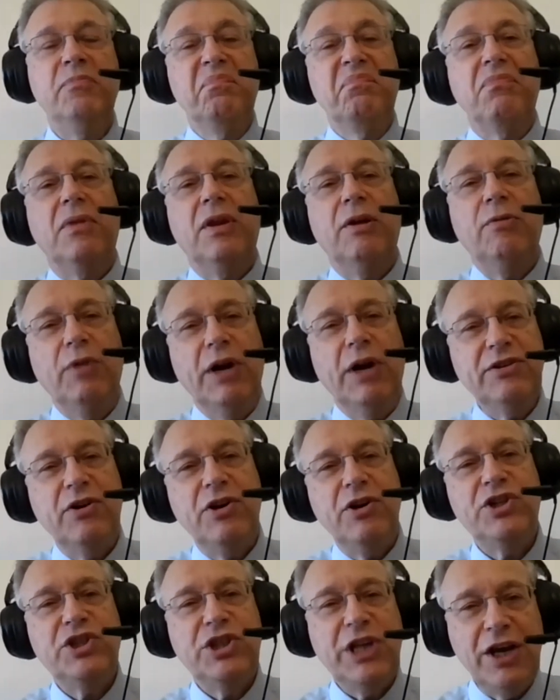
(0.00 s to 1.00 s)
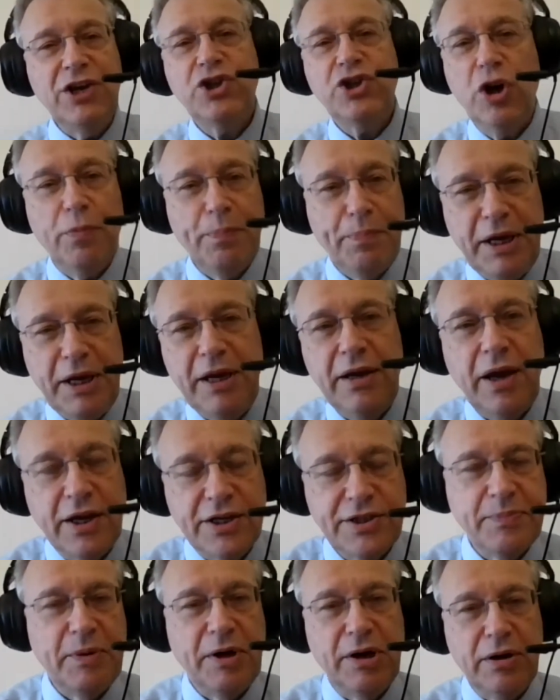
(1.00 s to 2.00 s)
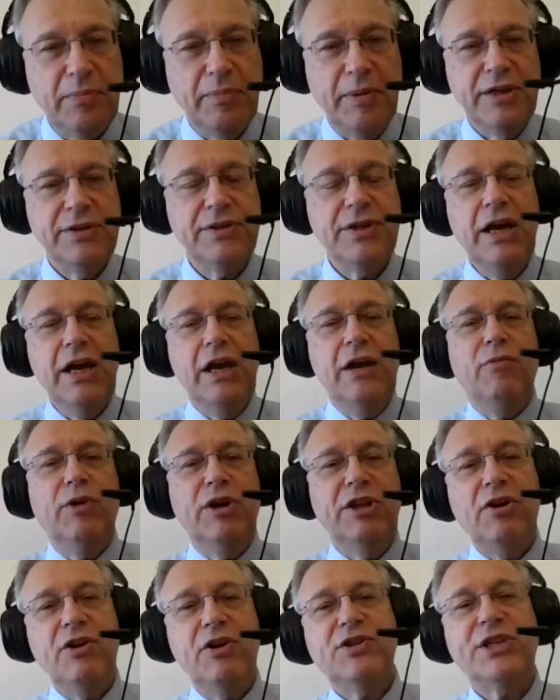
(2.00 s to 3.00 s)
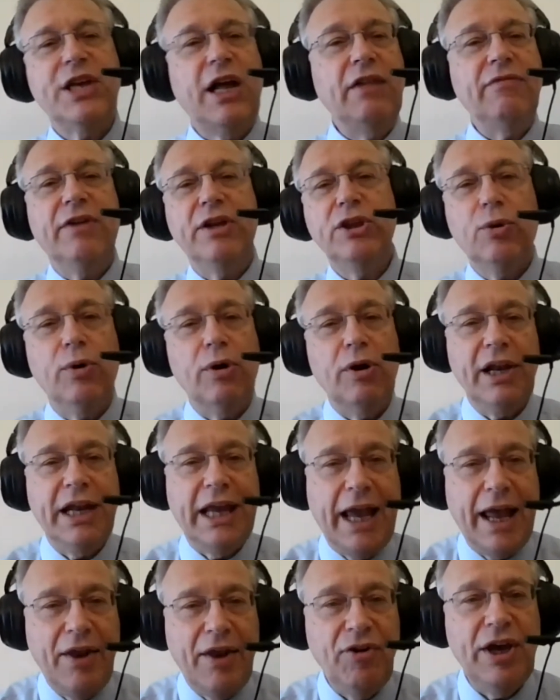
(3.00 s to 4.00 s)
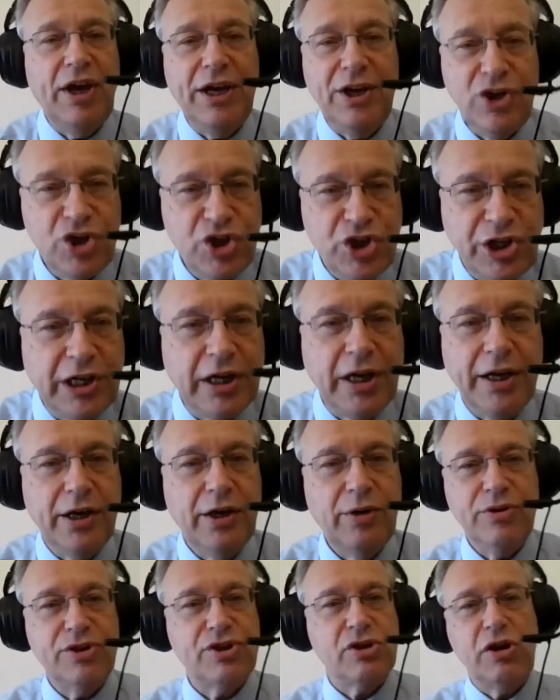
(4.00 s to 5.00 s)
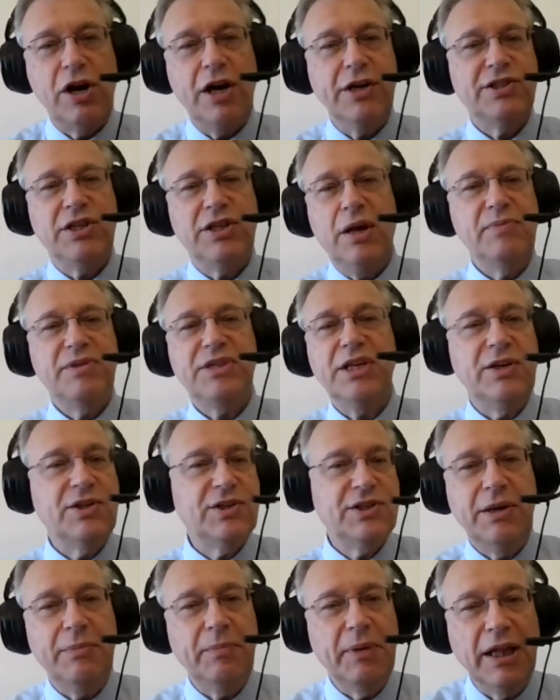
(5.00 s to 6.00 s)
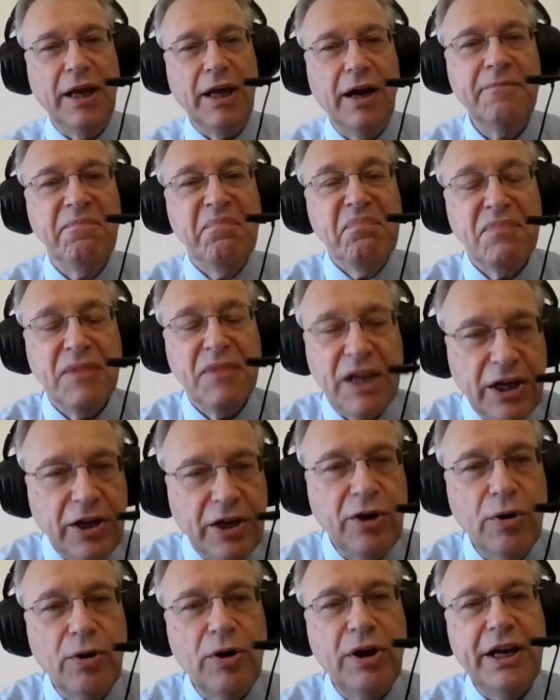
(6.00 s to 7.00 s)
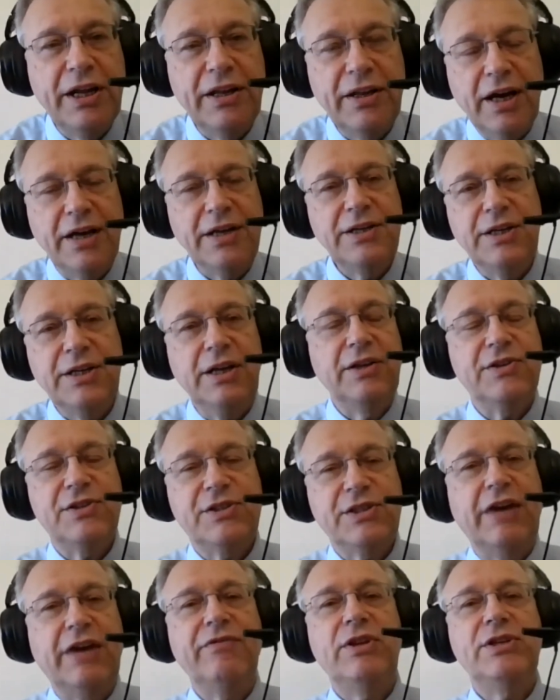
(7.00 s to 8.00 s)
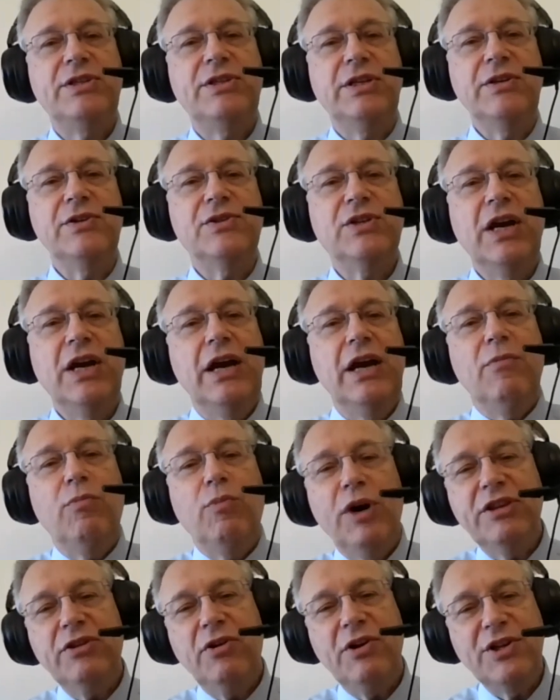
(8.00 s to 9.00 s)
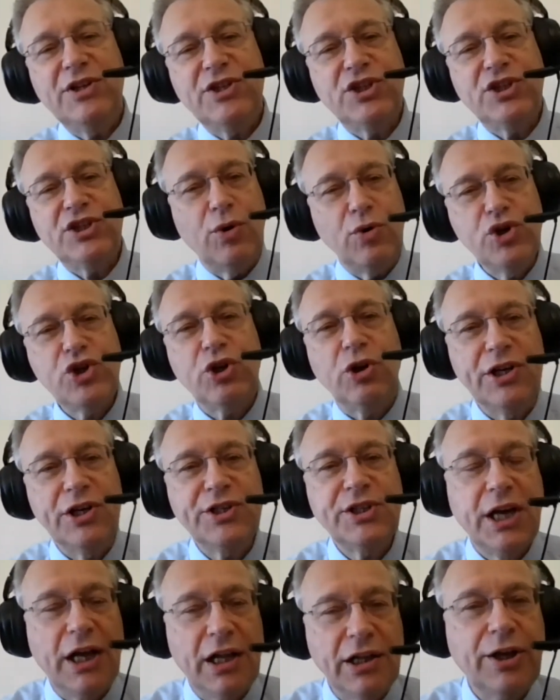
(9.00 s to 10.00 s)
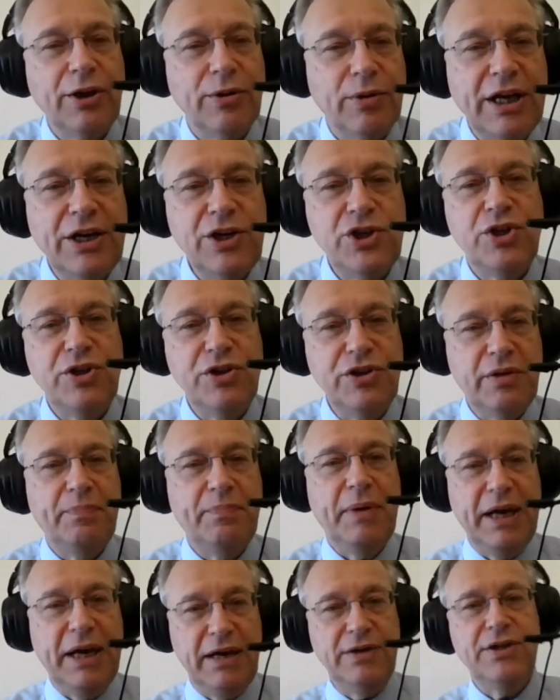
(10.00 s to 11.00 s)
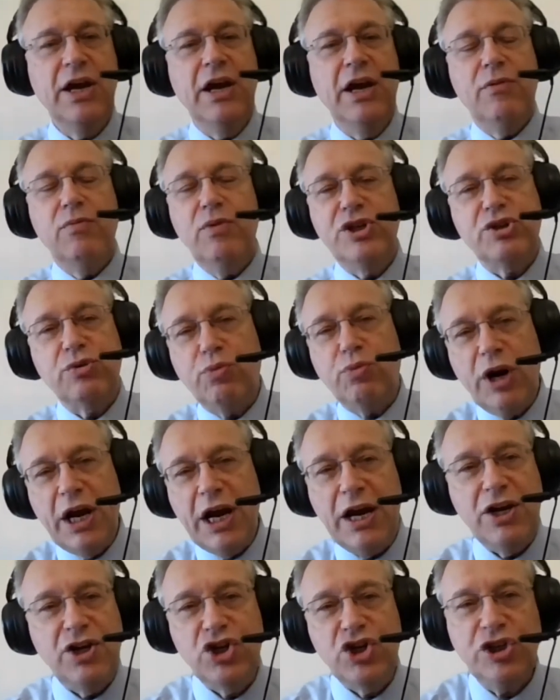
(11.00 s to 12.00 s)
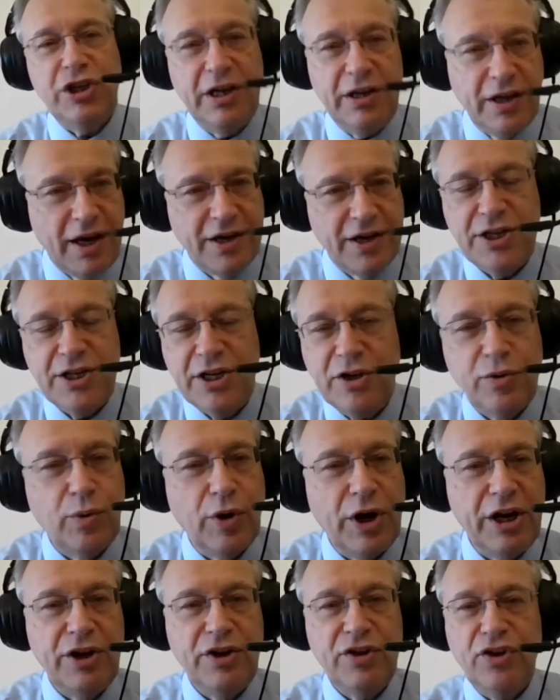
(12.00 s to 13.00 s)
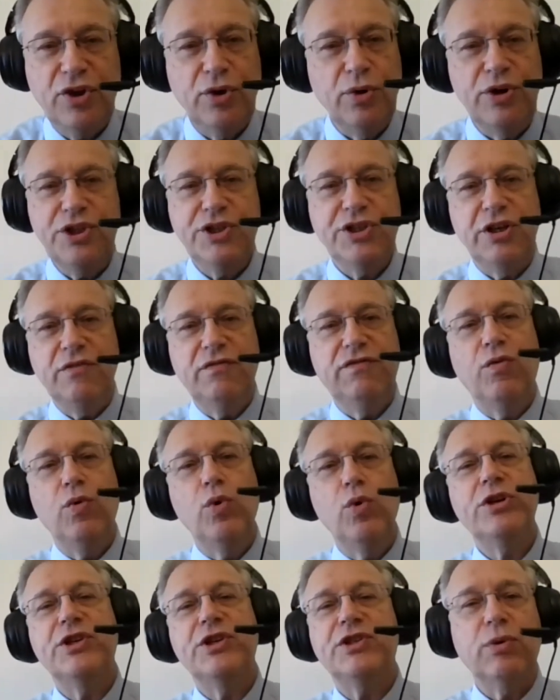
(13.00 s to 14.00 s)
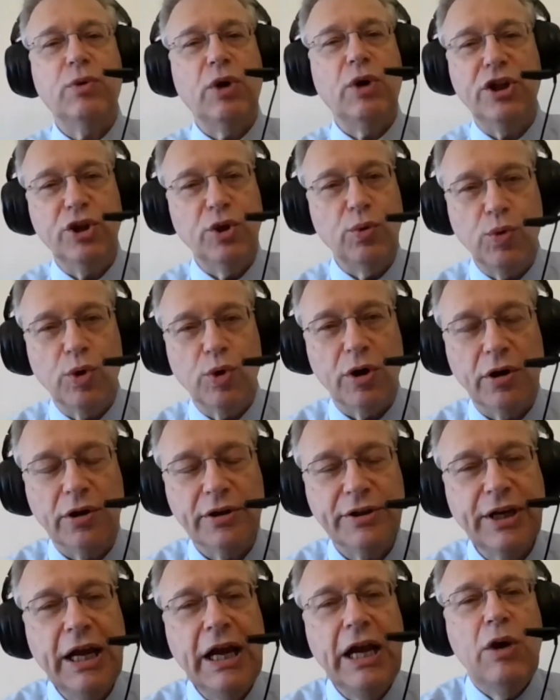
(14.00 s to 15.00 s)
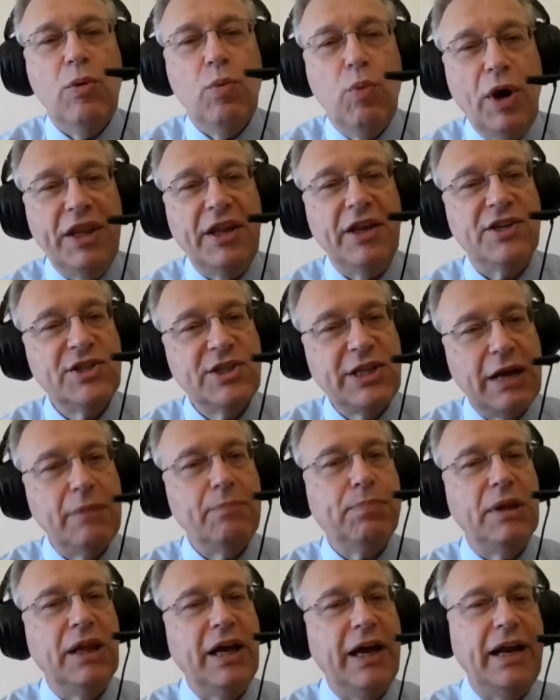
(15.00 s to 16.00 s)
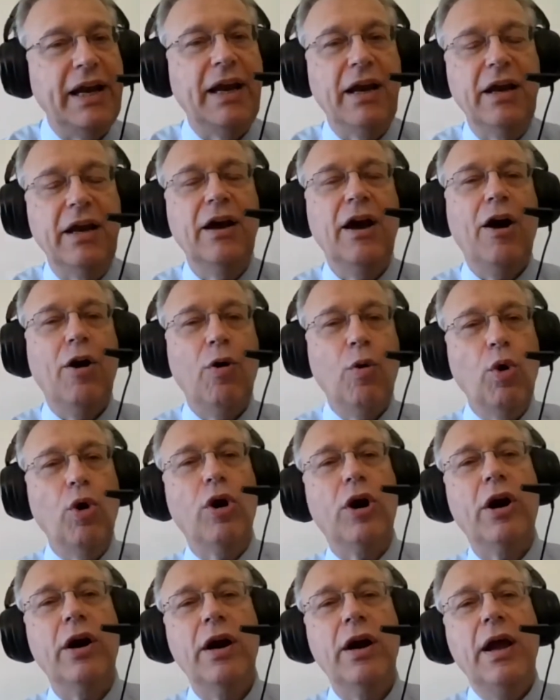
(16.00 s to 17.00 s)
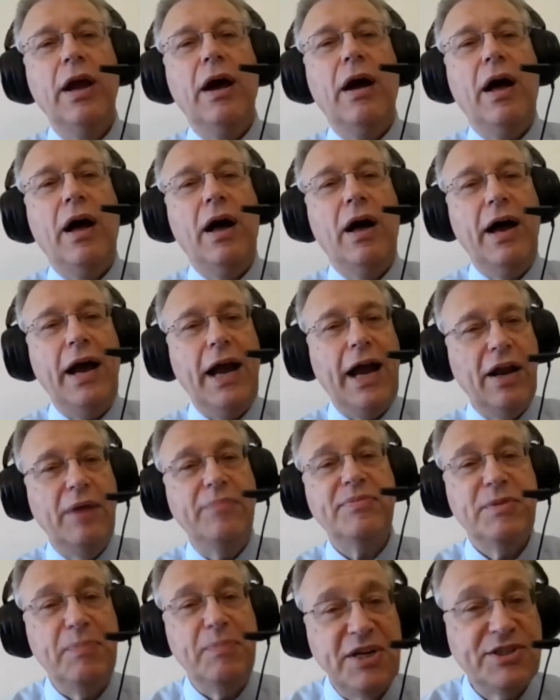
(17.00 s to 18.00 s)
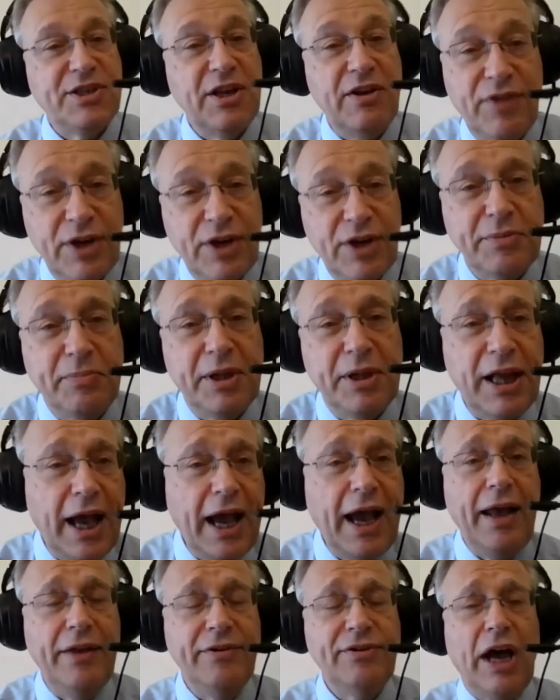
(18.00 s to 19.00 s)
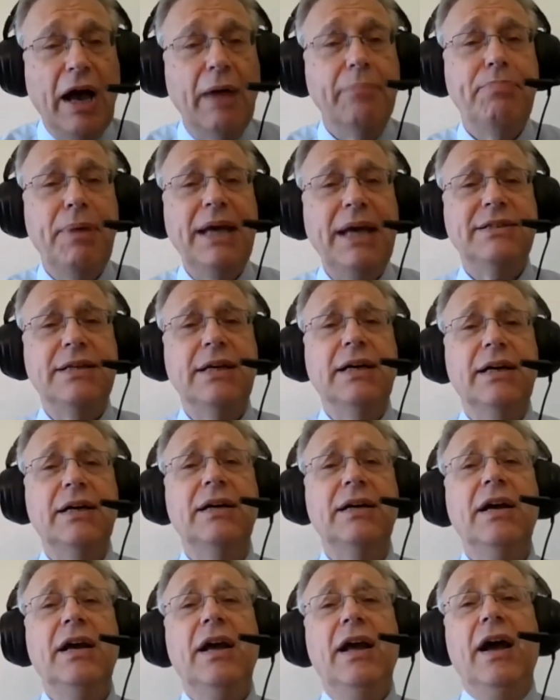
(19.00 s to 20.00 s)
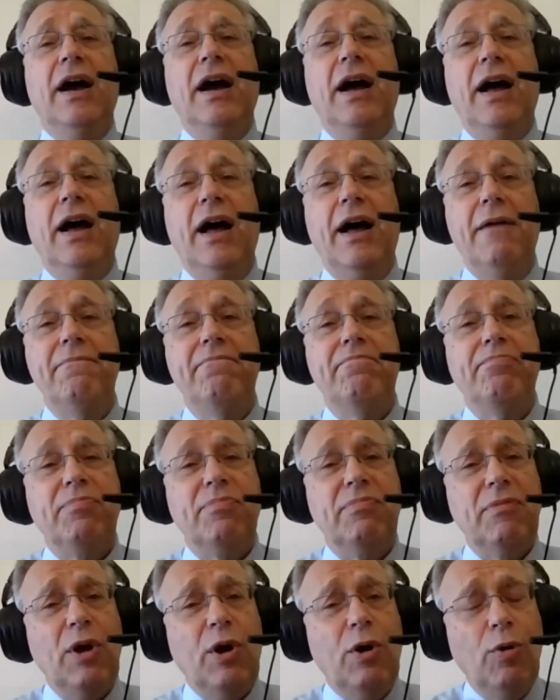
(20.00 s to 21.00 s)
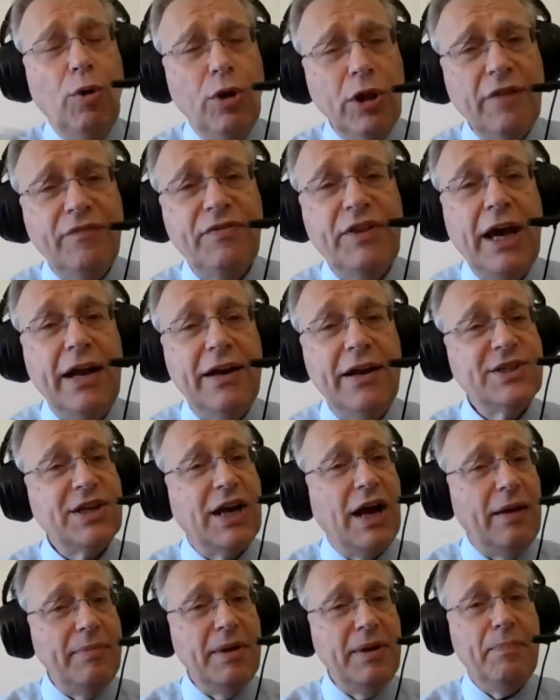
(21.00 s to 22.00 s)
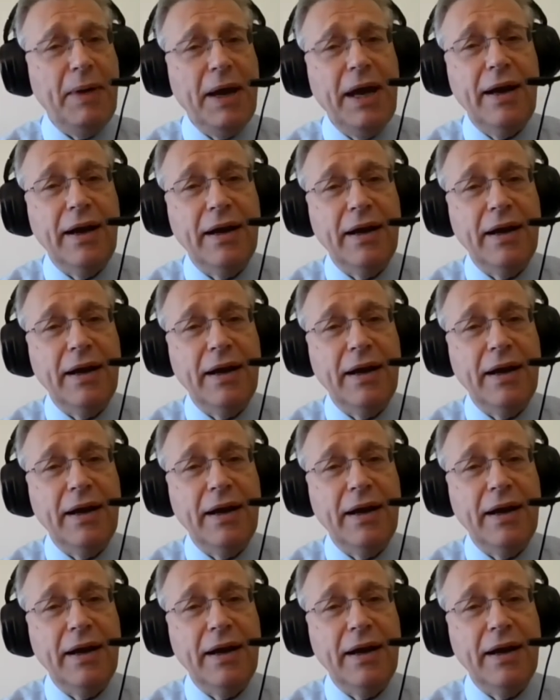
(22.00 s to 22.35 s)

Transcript: whether it's Deng Xiaoping experiment, whether it's Salvador Allende in Chile, who tried something similar in the early 1970s, whether it's socialist calculation debate, which raged in 1920s, 30s, and 40s around the world, whether state planning or Adam Smith's invisible hand are better, all of that is coming back.